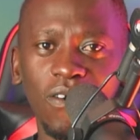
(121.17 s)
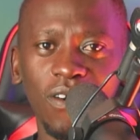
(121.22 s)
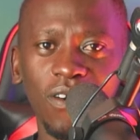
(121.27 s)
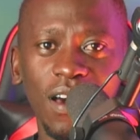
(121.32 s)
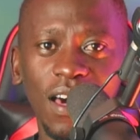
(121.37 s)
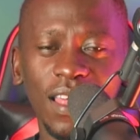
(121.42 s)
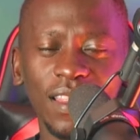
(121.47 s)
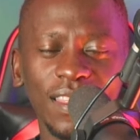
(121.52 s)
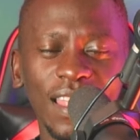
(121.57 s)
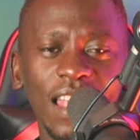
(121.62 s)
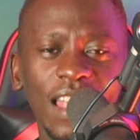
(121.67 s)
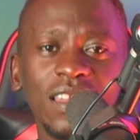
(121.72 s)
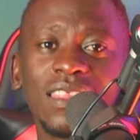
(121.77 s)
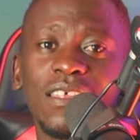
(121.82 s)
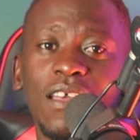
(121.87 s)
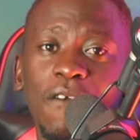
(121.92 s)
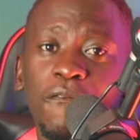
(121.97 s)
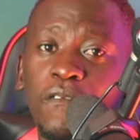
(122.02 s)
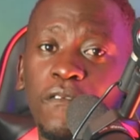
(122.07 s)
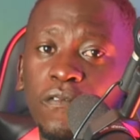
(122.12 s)
That
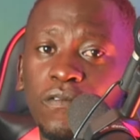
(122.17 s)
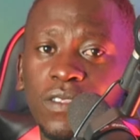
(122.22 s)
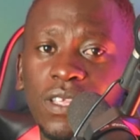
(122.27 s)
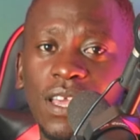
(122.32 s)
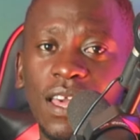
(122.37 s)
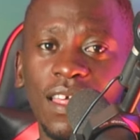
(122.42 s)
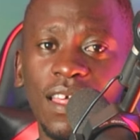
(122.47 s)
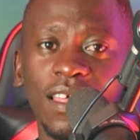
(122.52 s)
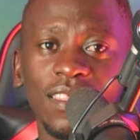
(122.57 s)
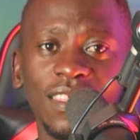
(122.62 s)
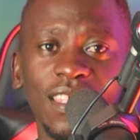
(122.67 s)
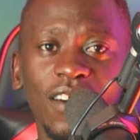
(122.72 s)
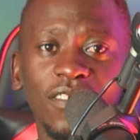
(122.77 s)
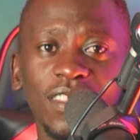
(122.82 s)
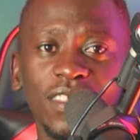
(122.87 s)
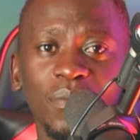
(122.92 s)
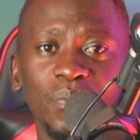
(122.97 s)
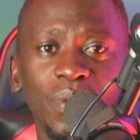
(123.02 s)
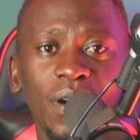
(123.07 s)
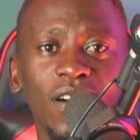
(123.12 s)

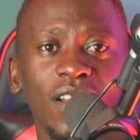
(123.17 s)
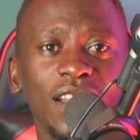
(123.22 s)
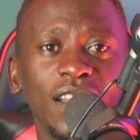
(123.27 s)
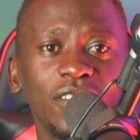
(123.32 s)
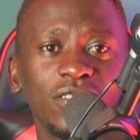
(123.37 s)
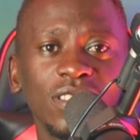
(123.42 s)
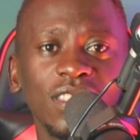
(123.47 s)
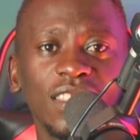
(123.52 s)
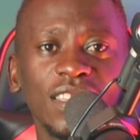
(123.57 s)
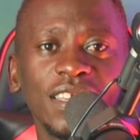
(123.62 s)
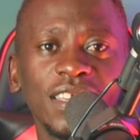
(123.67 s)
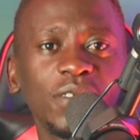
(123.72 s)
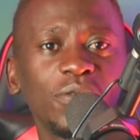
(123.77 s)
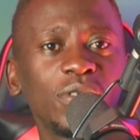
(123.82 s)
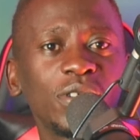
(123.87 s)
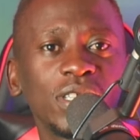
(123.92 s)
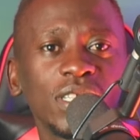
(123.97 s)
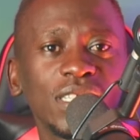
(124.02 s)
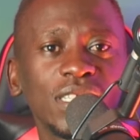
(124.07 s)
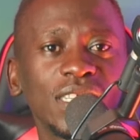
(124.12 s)
£50,000, I don't think it
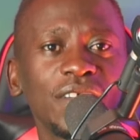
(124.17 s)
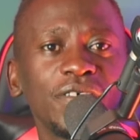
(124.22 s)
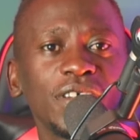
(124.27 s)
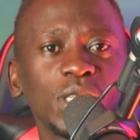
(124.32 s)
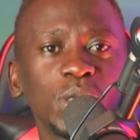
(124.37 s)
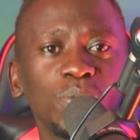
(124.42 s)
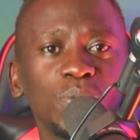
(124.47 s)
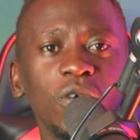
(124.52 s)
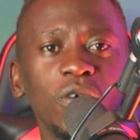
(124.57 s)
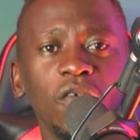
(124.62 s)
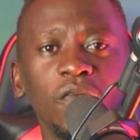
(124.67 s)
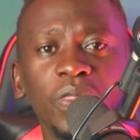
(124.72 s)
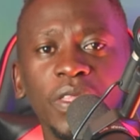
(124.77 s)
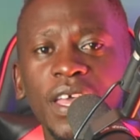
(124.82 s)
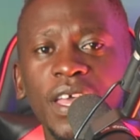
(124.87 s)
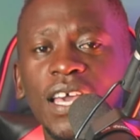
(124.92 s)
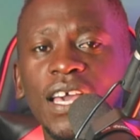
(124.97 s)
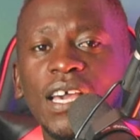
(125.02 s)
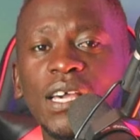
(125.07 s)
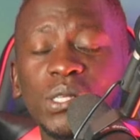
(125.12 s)
was a serious move.
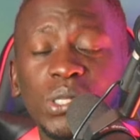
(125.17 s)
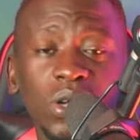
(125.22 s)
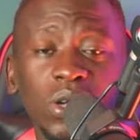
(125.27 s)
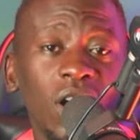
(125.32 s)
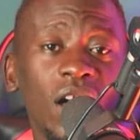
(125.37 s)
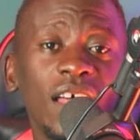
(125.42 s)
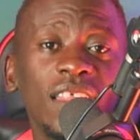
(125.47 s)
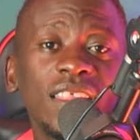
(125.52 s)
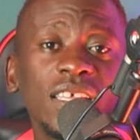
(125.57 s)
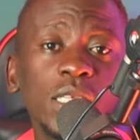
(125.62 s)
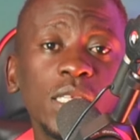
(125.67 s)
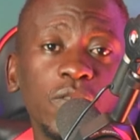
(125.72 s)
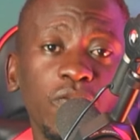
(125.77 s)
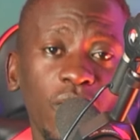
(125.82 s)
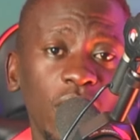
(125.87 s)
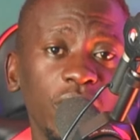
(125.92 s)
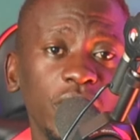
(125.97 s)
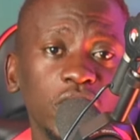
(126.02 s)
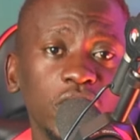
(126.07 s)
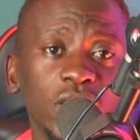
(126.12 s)
So this
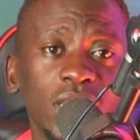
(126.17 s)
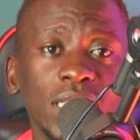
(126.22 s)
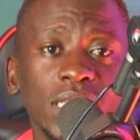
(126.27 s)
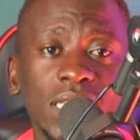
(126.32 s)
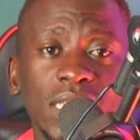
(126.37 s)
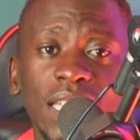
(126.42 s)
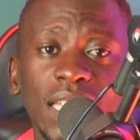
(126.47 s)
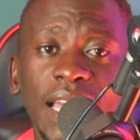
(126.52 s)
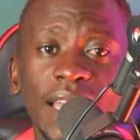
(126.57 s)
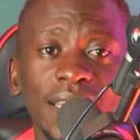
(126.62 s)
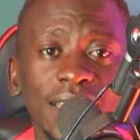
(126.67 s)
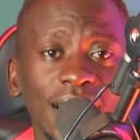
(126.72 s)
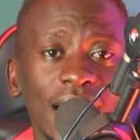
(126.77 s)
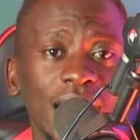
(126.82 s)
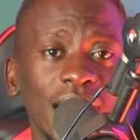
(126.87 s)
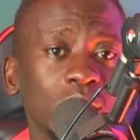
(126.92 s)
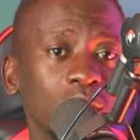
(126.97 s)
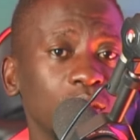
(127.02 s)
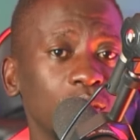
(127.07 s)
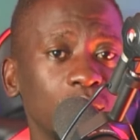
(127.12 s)
valuation has led
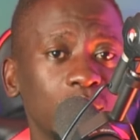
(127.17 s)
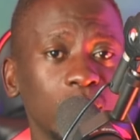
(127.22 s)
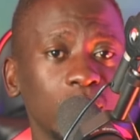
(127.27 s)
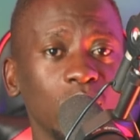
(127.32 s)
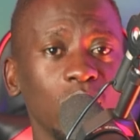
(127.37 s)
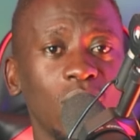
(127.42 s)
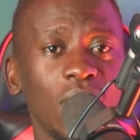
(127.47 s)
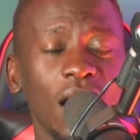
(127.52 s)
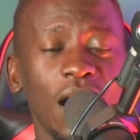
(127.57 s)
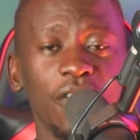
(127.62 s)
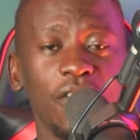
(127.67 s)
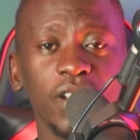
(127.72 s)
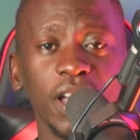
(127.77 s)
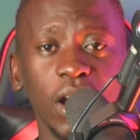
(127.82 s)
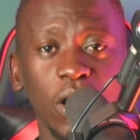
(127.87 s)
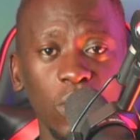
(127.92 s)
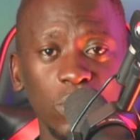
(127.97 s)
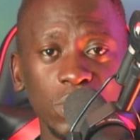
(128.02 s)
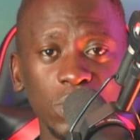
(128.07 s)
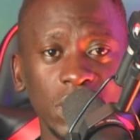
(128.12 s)
Arsenal to
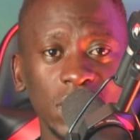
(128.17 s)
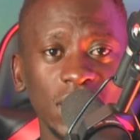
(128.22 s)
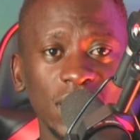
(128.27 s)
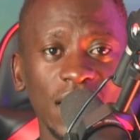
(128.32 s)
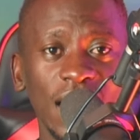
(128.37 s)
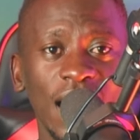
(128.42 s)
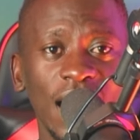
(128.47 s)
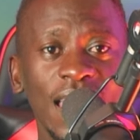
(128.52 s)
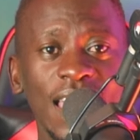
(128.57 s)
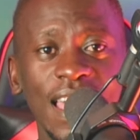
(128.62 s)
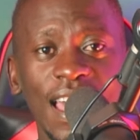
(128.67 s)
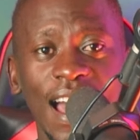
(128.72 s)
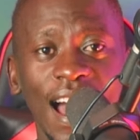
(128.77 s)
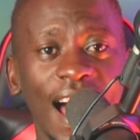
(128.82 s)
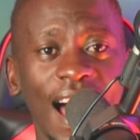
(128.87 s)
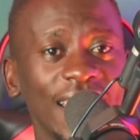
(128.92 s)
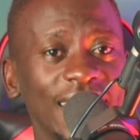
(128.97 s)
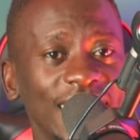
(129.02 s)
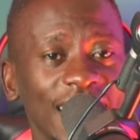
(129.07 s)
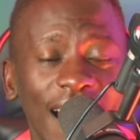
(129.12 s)
reconsider
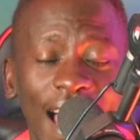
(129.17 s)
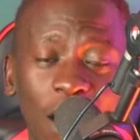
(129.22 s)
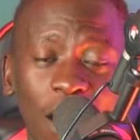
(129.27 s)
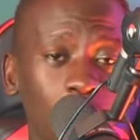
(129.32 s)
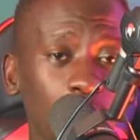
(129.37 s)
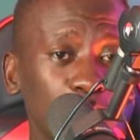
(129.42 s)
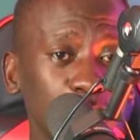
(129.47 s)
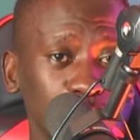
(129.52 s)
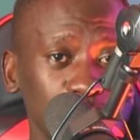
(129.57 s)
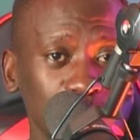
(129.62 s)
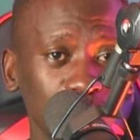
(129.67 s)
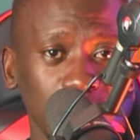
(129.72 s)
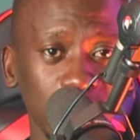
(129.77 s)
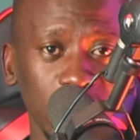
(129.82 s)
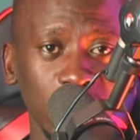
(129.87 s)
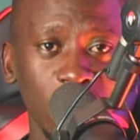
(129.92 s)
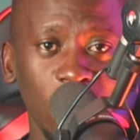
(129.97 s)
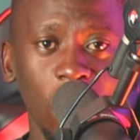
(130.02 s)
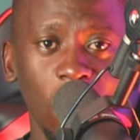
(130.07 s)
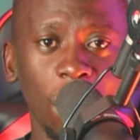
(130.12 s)
their options,
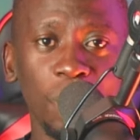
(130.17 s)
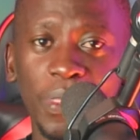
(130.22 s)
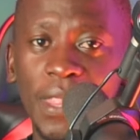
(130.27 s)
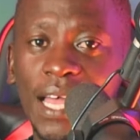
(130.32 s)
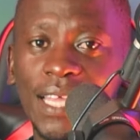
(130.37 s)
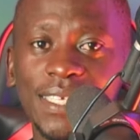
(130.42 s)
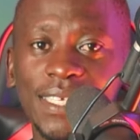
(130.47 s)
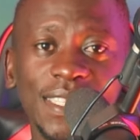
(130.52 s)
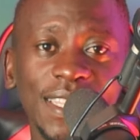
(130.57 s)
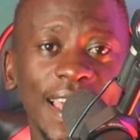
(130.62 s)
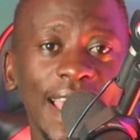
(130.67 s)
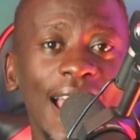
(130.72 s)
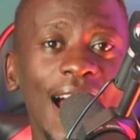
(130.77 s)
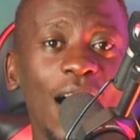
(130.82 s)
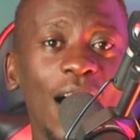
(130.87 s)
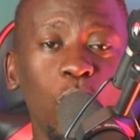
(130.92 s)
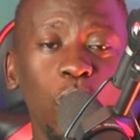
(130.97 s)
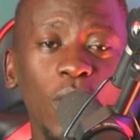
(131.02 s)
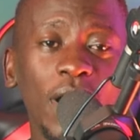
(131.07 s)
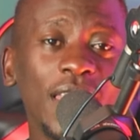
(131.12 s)
you know, as they
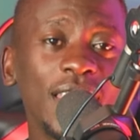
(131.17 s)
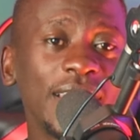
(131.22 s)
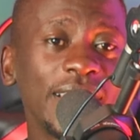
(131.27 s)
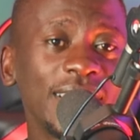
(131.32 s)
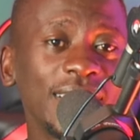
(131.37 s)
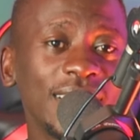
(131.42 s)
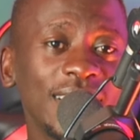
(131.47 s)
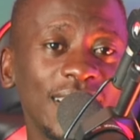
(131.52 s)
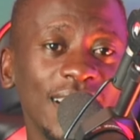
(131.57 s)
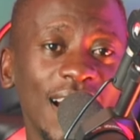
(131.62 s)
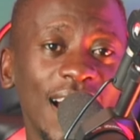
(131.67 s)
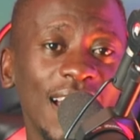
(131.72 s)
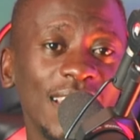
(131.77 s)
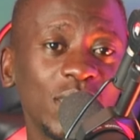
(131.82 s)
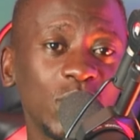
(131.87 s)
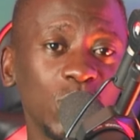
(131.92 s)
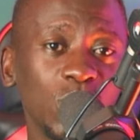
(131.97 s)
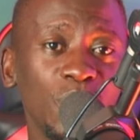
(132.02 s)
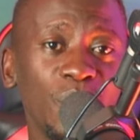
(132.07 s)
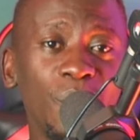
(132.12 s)
are willing
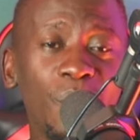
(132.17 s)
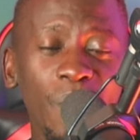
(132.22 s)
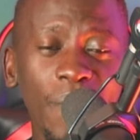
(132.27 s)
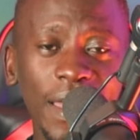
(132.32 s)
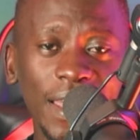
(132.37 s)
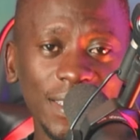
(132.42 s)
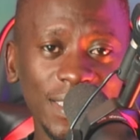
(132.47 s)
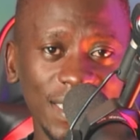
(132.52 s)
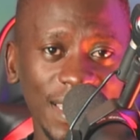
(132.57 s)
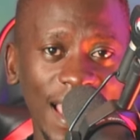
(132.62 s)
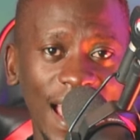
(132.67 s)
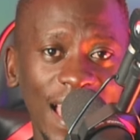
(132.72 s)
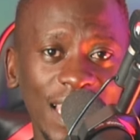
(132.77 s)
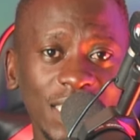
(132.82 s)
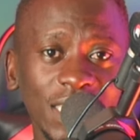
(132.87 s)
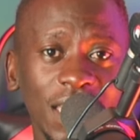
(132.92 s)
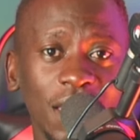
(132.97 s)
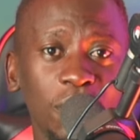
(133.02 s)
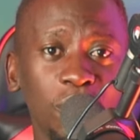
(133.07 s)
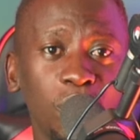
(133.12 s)
to meet the
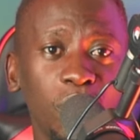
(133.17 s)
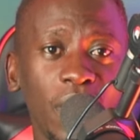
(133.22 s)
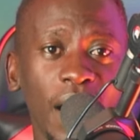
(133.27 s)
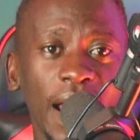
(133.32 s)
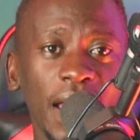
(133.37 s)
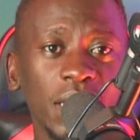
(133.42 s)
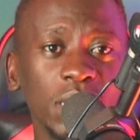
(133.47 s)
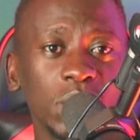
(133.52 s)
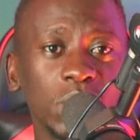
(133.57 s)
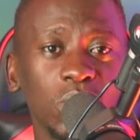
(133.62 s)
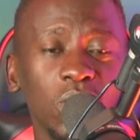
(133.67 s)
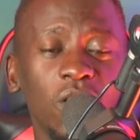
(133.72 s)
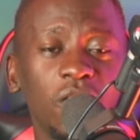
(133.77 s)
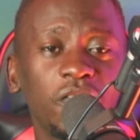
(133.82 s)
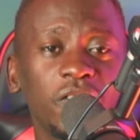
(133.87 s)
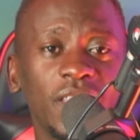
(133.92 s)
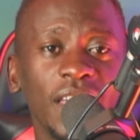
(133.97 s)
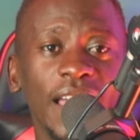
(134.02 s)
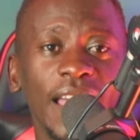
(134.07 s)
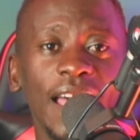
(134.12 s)
asking price
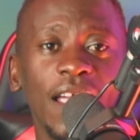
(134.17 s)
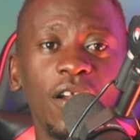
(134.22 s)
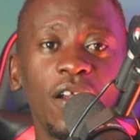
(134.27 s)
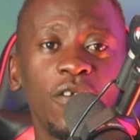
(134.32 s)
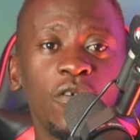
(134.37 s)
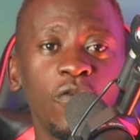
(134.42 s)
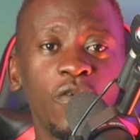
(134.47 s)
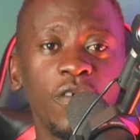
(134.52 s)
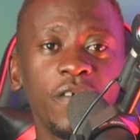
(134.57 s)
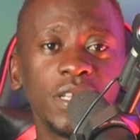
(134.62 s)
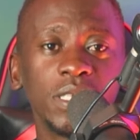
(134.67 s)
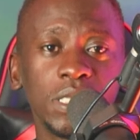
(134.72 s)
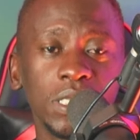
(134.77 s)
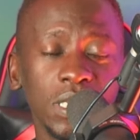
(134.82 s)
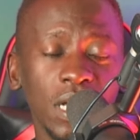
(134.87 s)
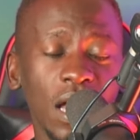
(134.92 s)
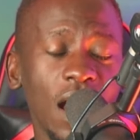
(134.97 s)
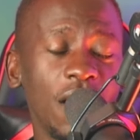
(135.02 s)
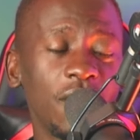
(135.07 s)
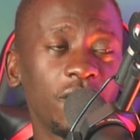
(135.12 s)
of the
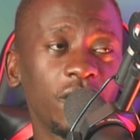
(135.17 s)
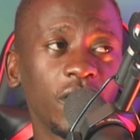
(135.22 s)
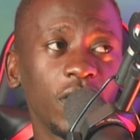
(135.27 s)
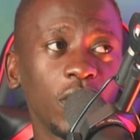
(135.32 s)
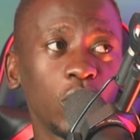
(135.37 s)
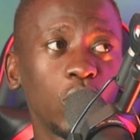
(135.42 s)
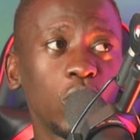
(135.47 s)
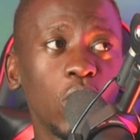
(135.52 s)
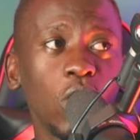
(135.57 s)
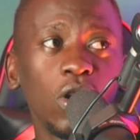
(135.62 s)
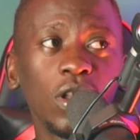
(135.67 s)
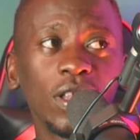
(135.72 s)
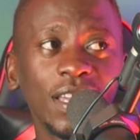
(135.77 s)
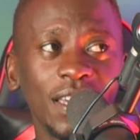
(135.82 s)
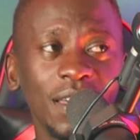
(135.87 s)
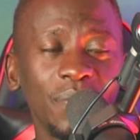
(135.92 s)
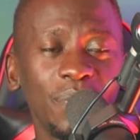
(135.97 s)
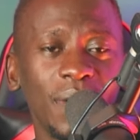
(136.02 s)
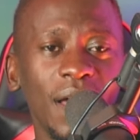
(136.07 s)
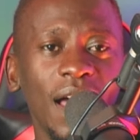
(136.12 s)
reserve
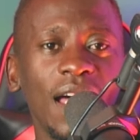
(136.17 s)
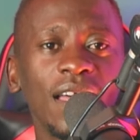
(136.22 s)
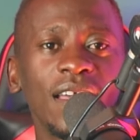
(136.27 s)
goalkeeper.